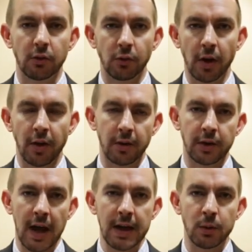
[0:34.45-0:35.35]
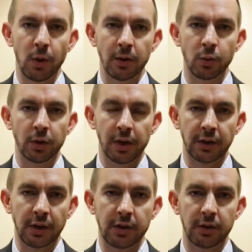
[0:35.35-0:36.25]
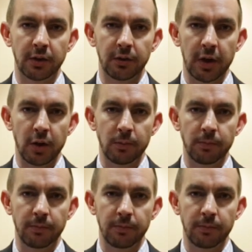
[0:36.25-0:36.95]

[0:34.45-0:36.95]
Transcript: rather than any one organisation's view.